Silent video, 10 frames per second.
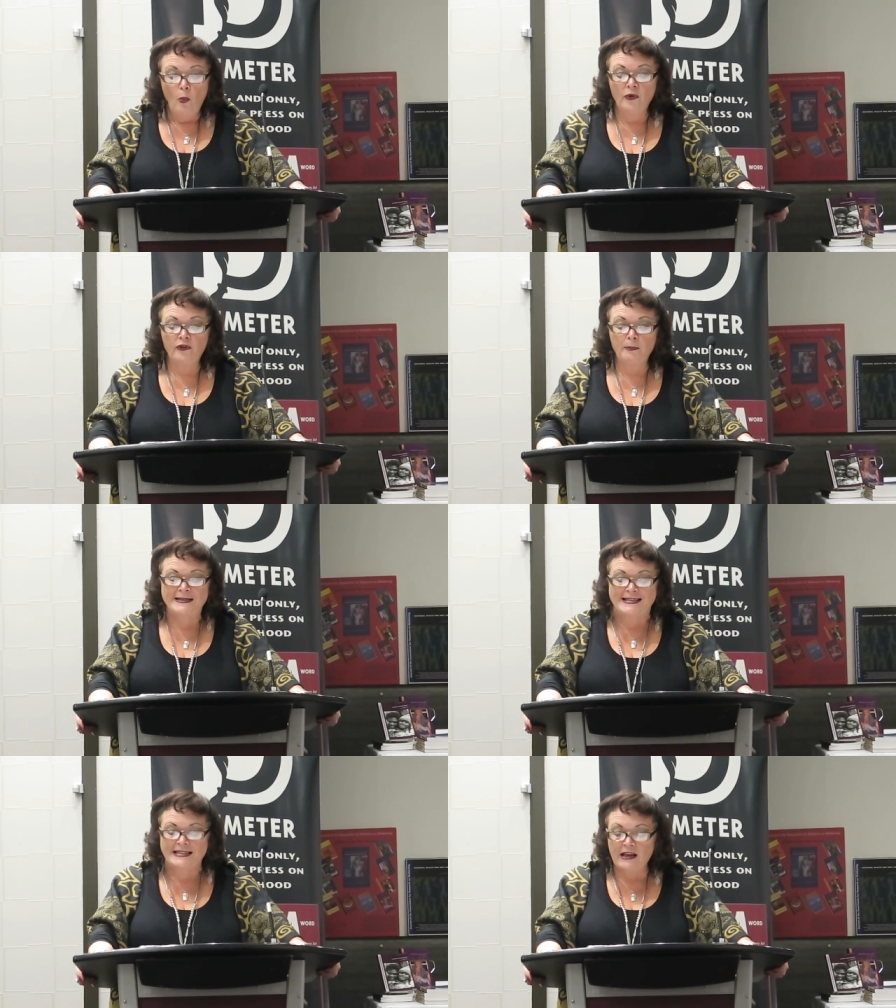was
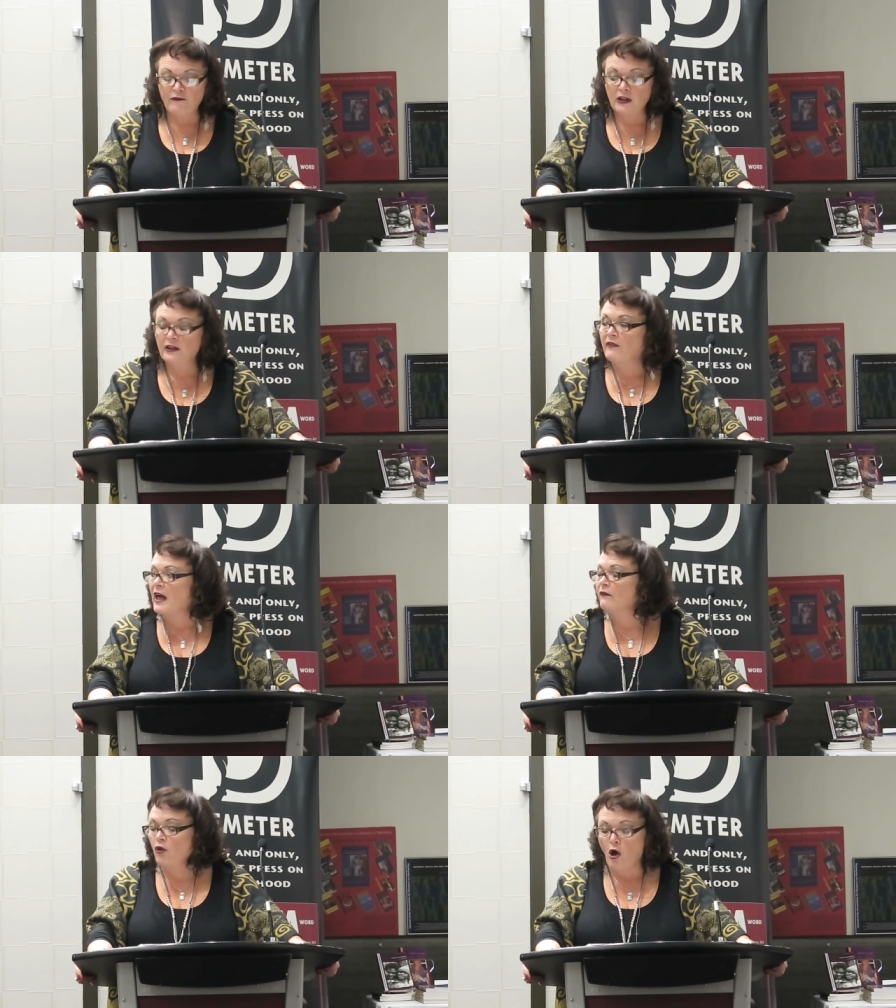specifically
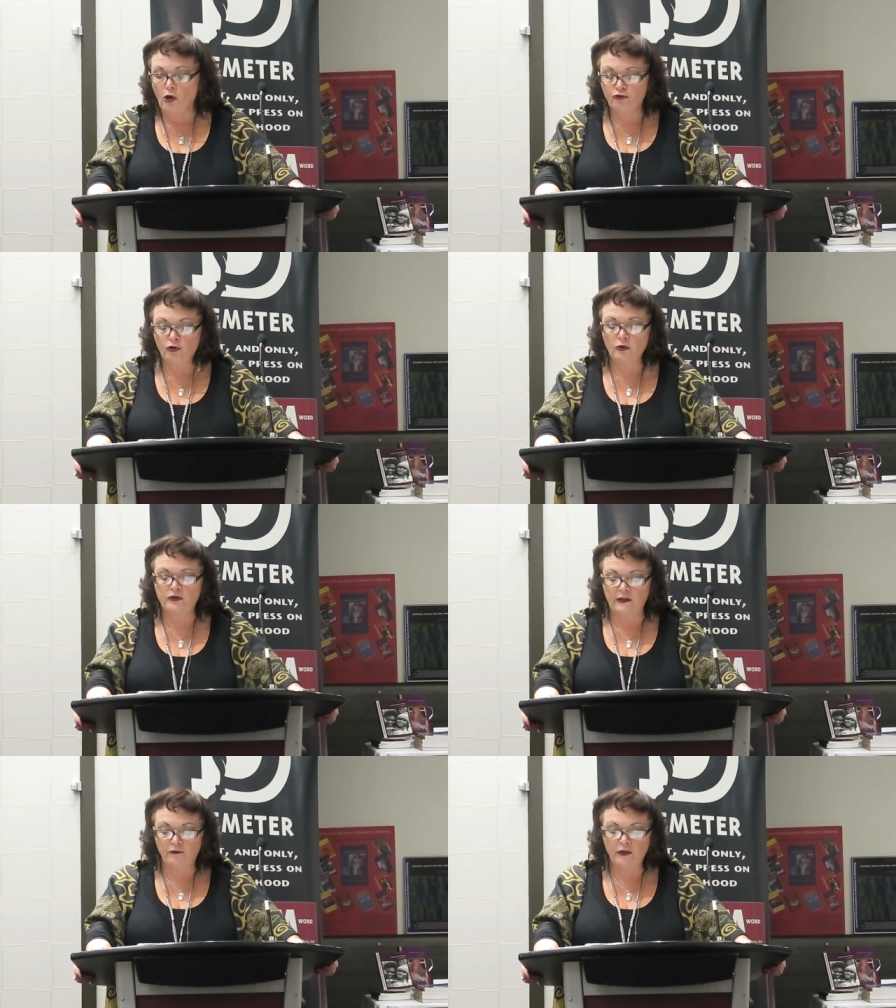that of
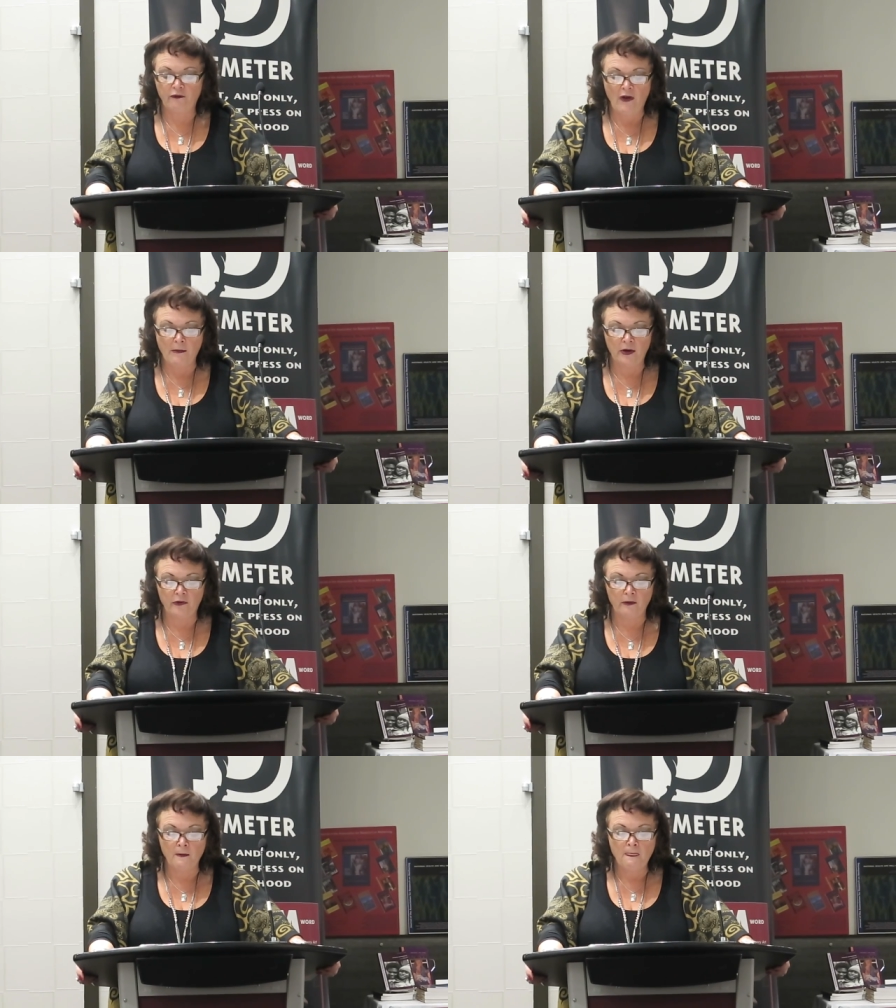cultural difference
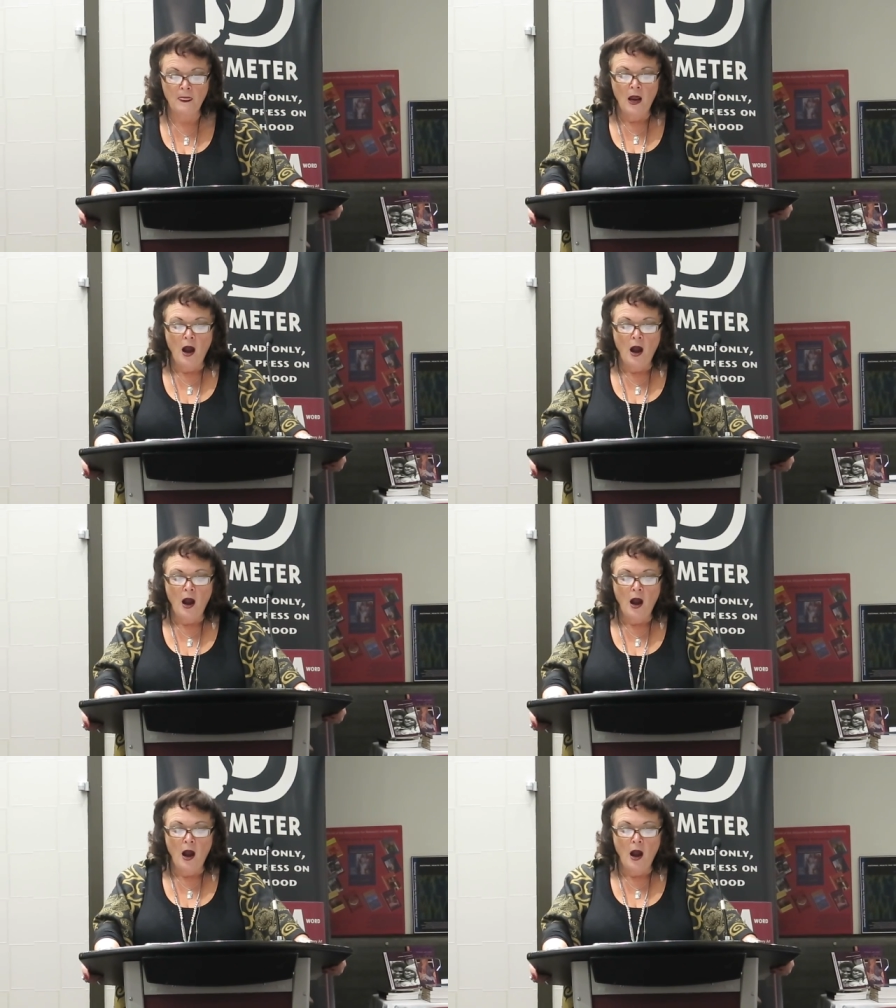feminism.